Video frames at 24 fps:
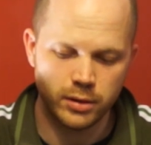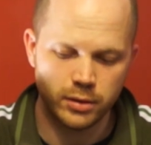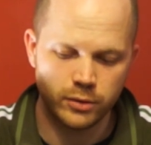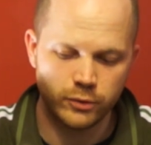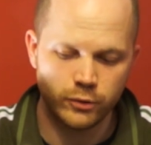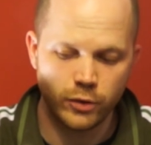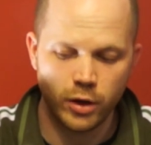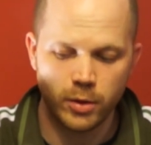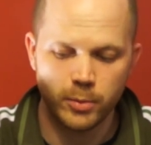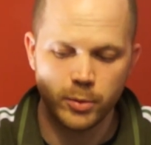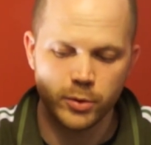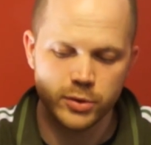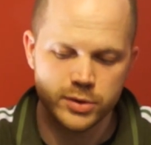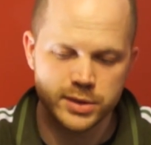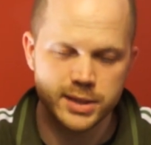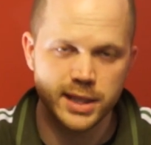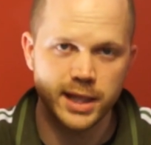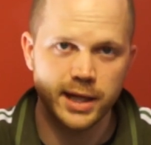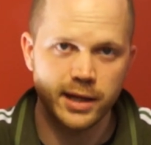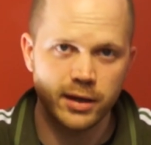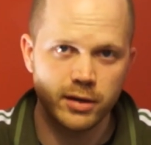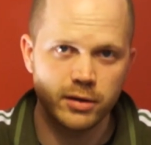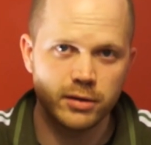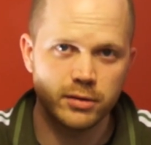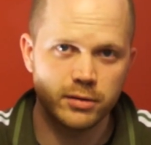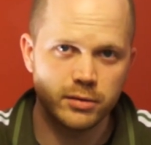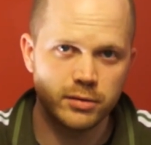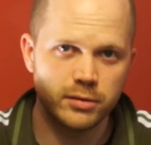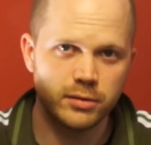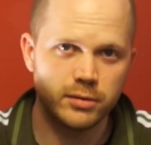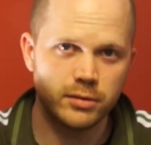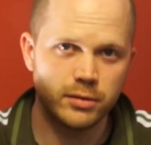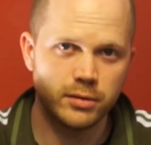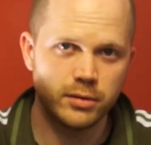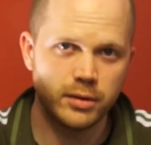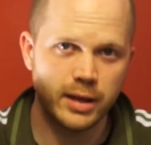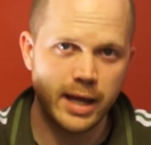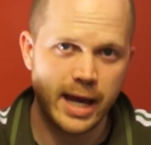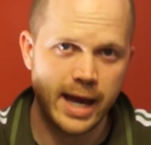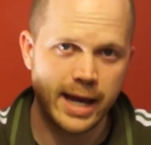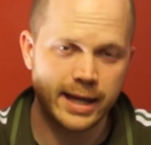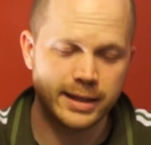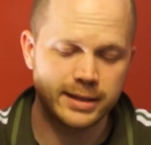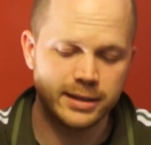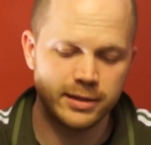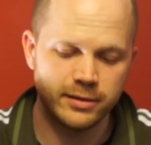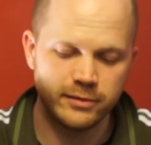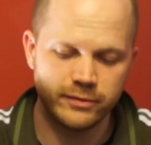grubber's lair
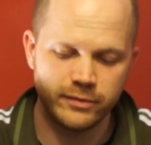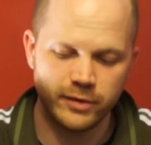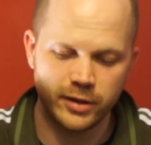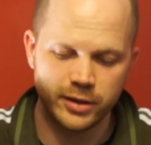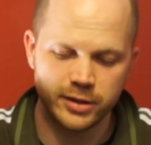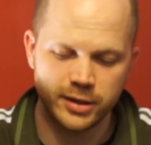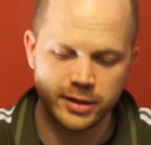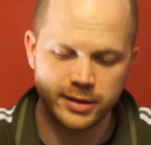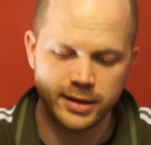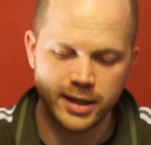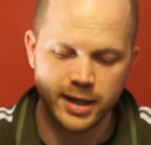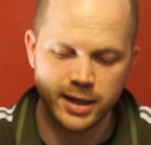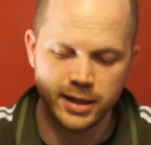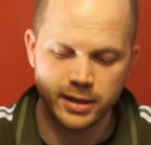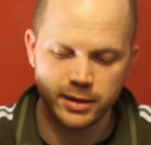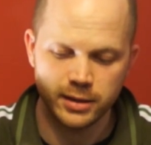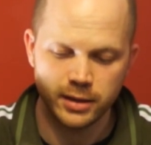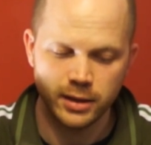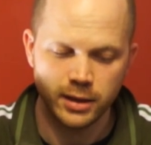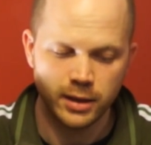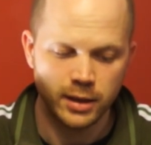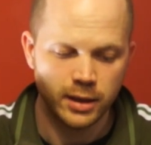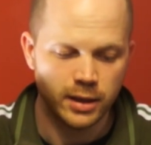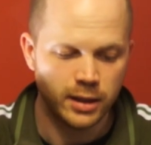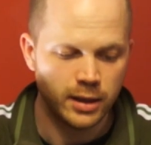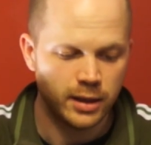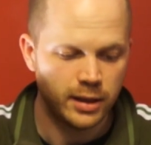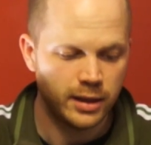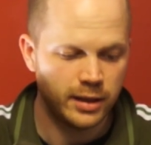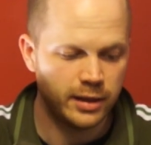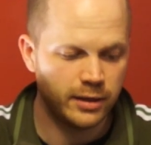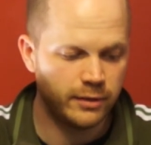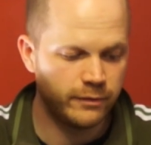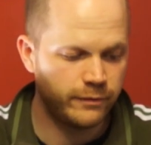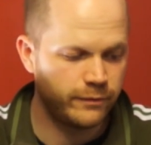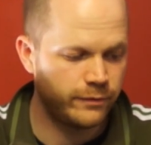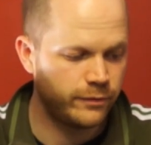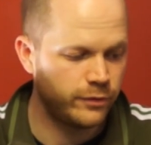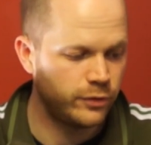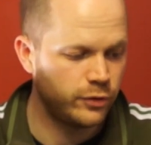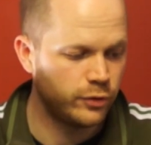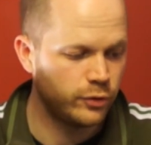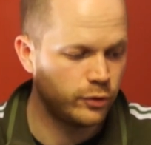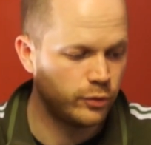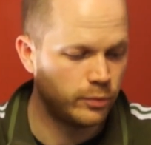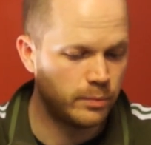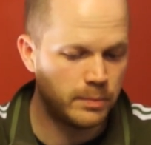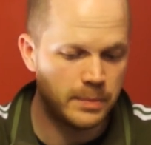active on the tile. If
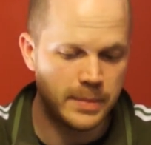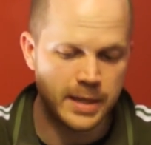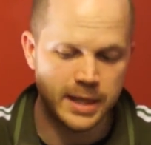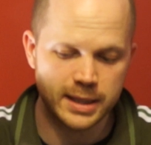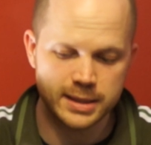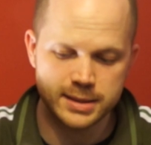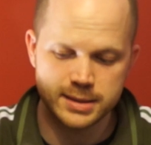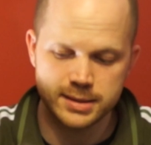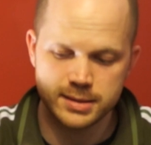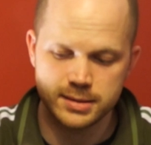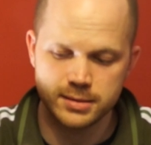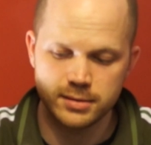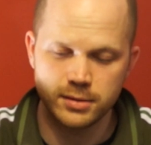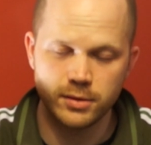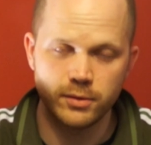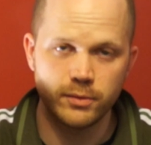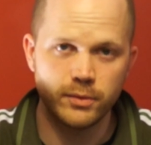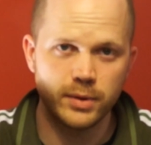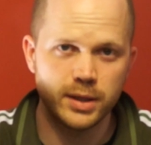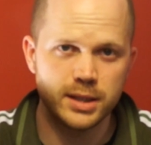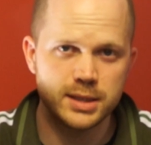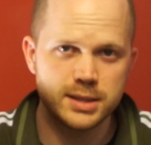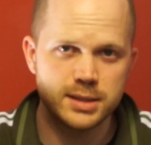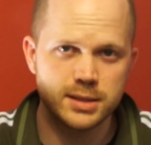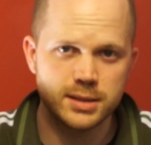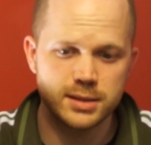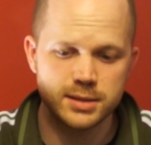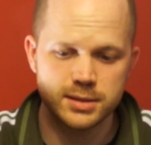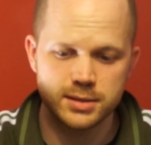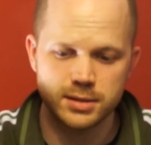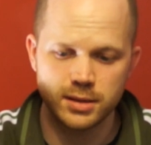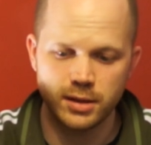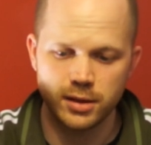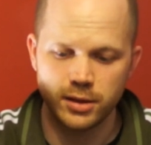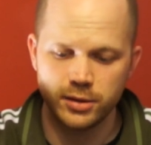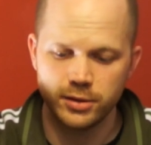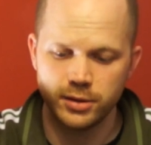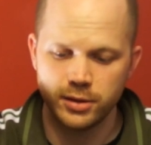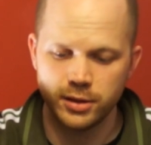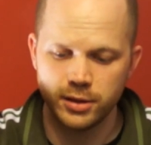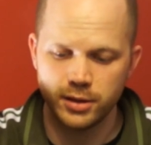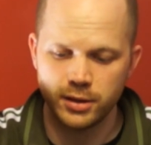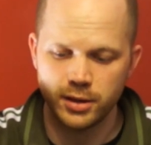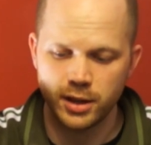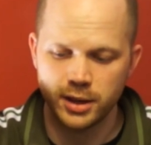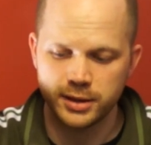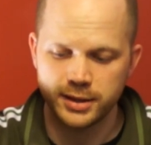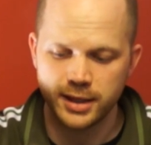you mix the races on
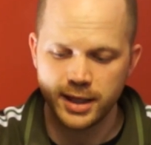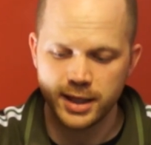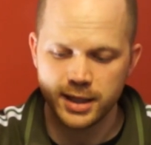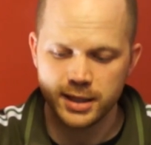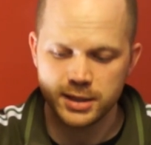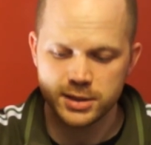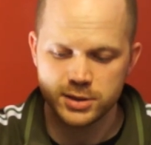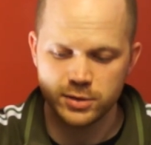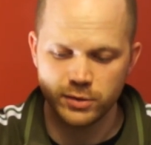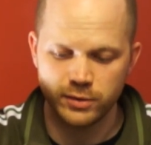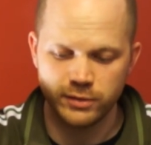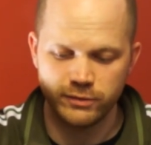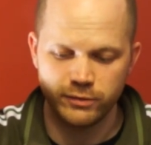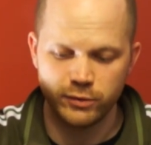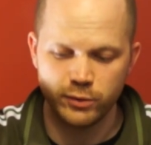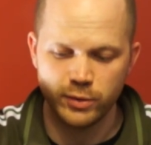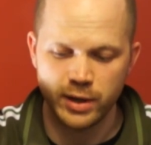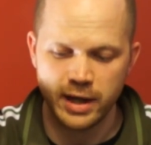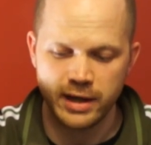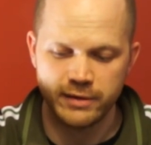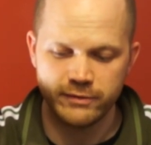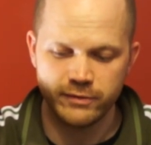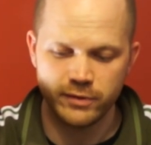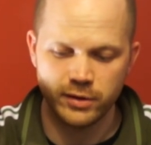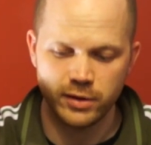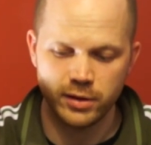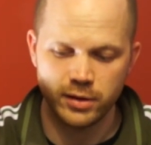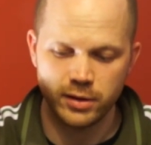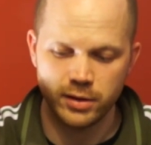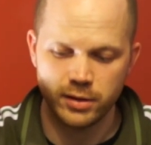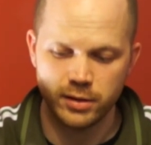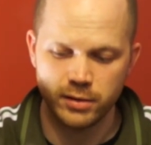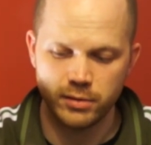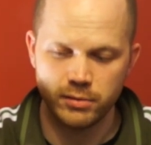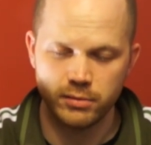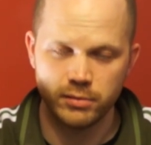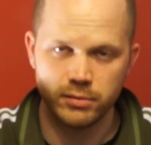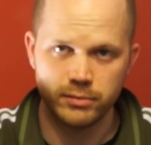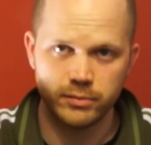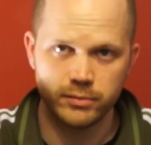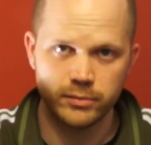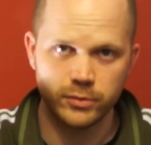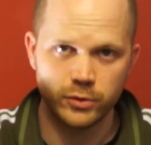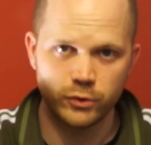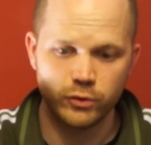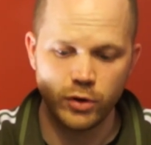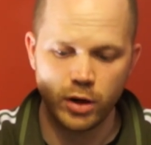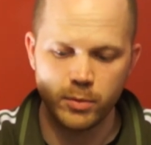a tile, so if you have a
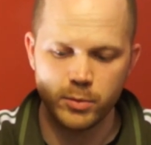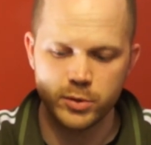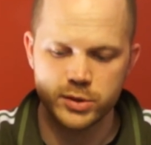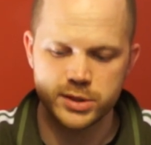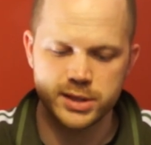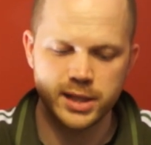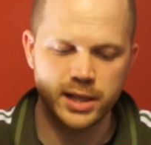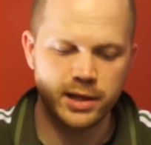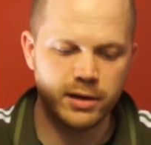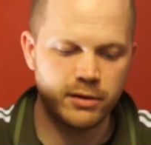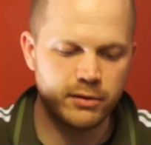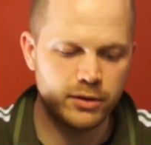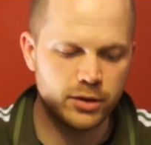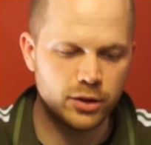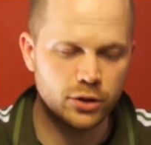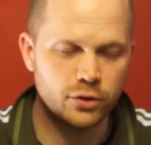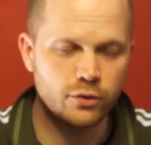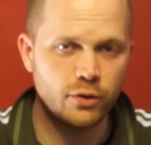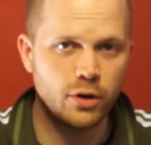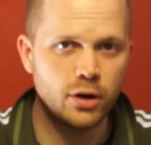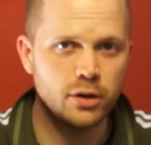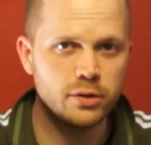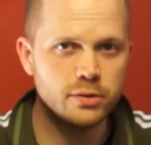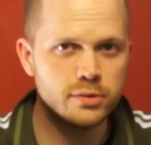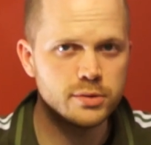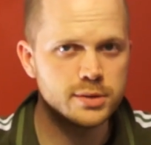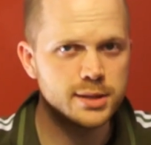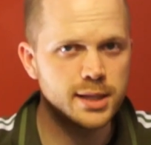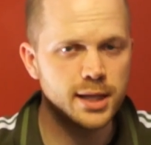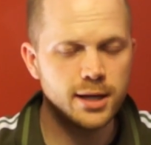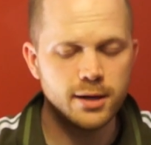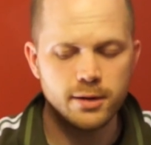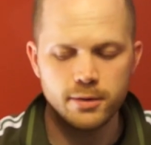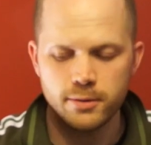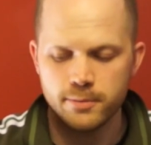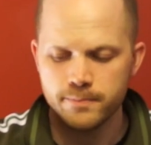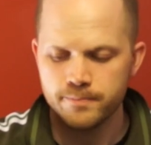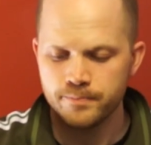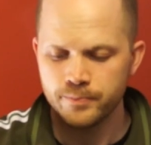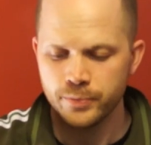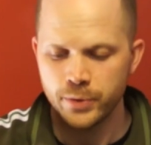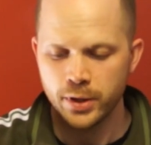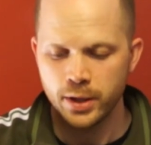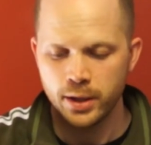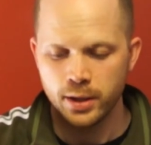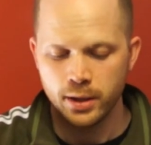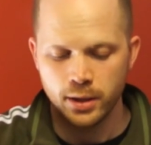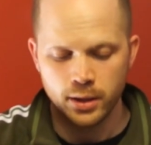grubber's lair and a crawler's lair,
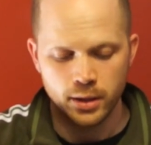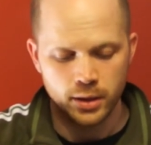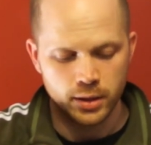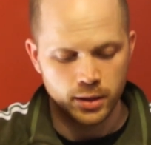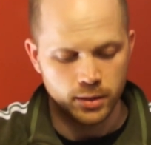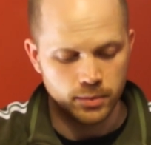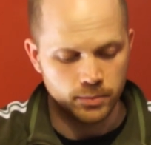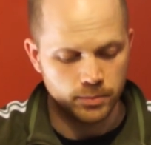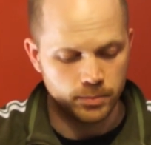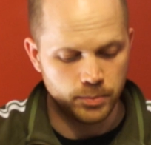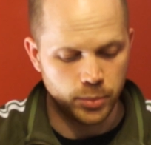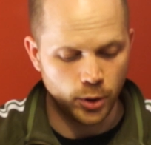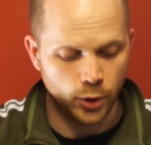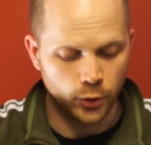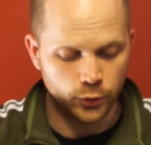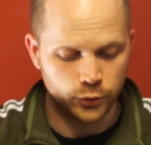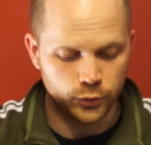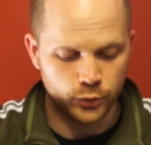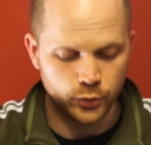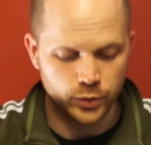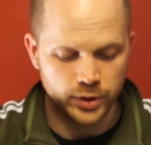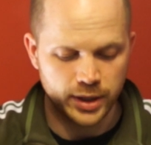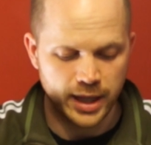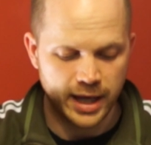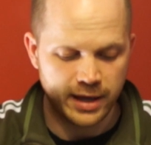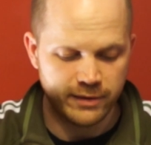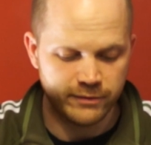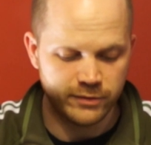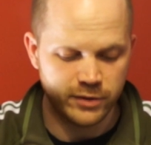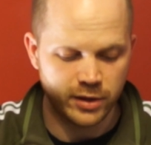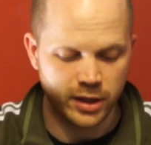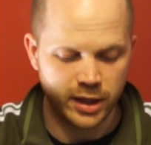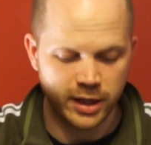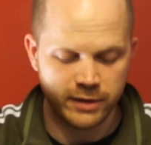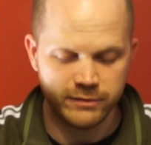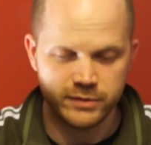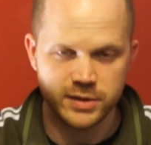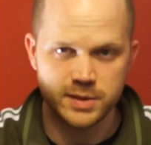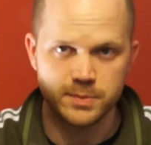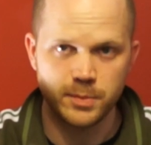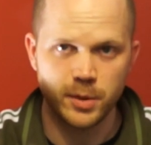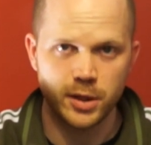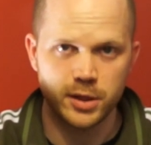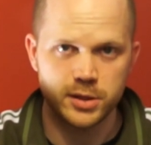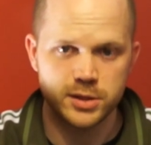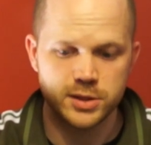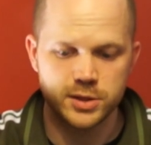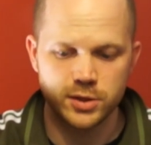both would have the heavy
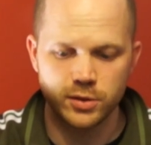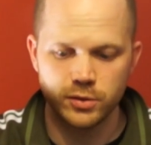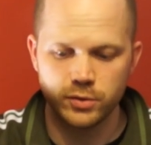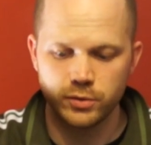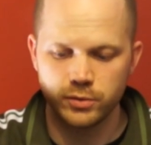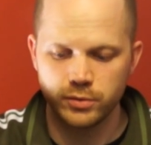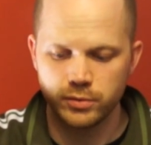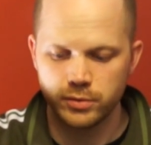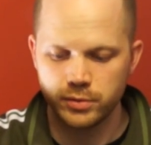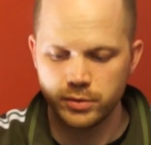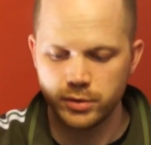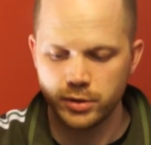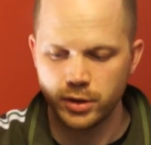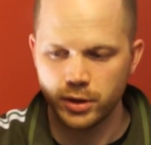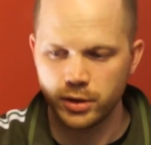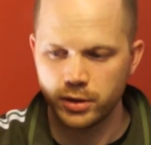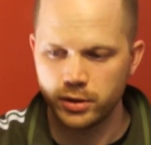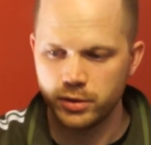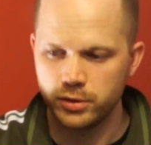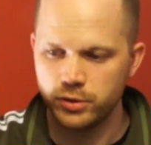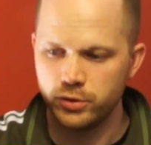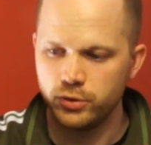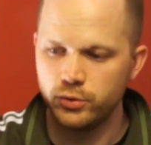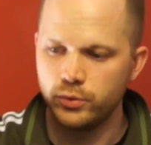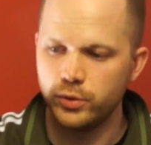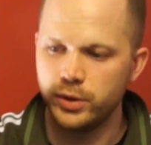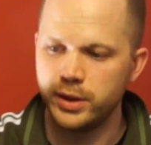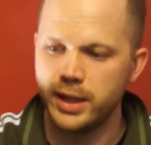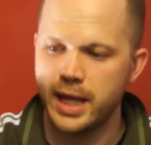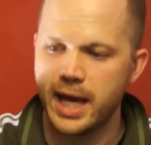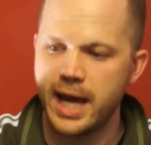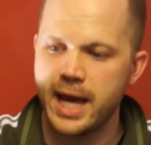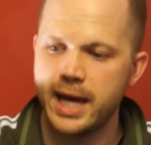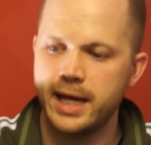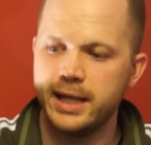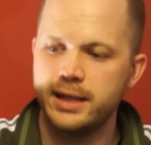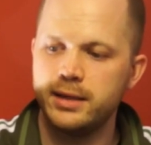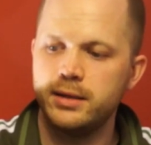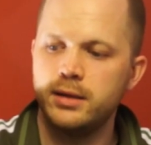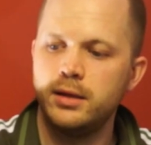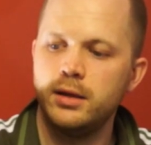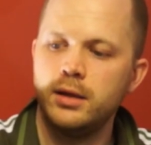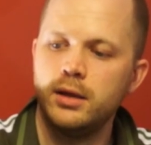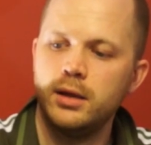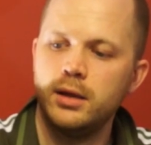spawn. So you would add